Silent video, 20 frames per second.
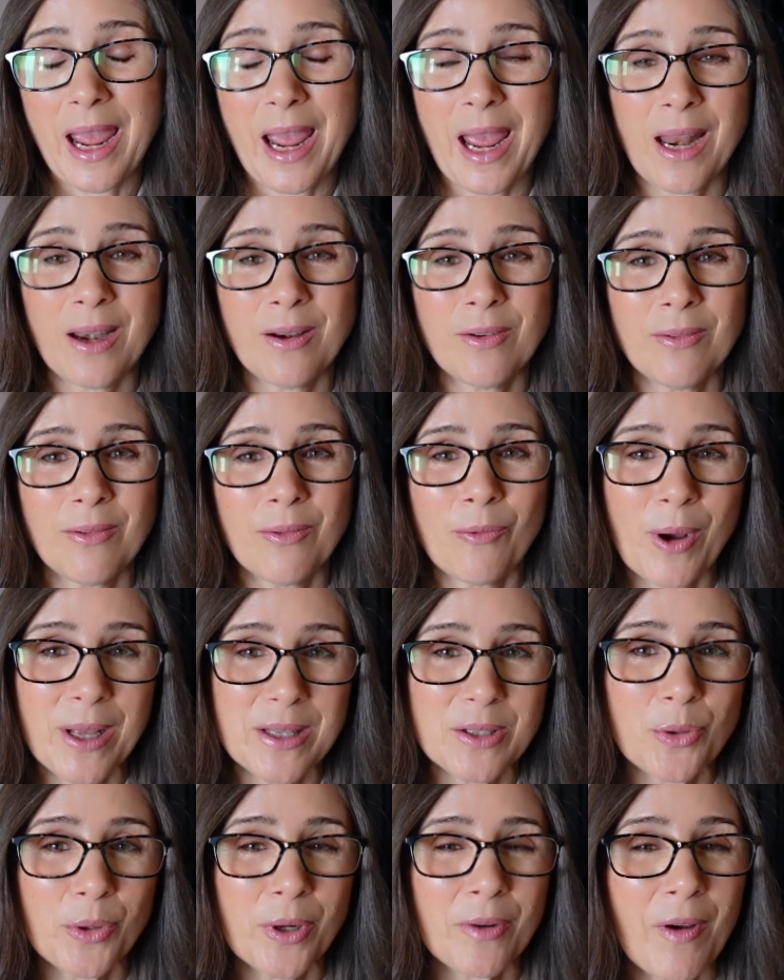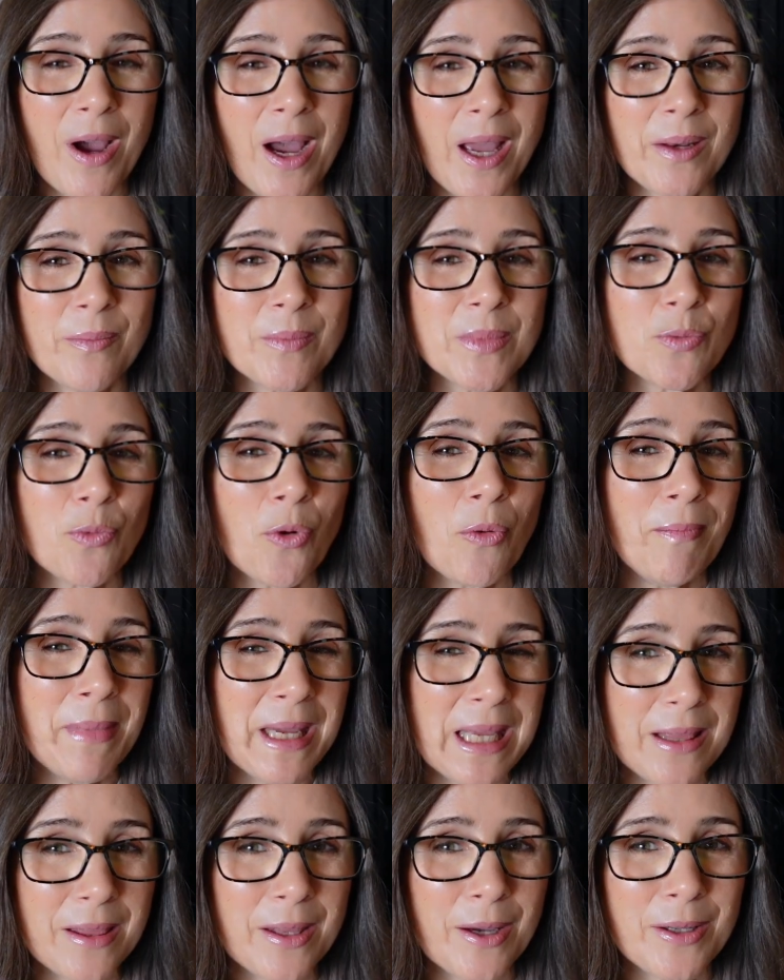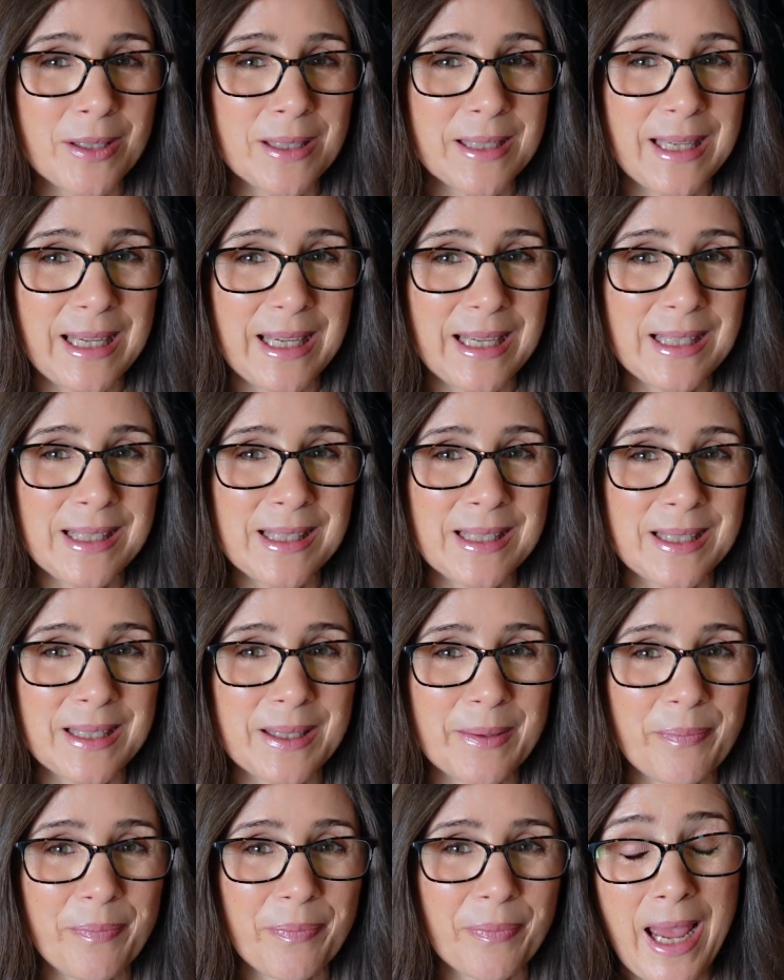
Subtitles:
and what sort of items will meet those needs.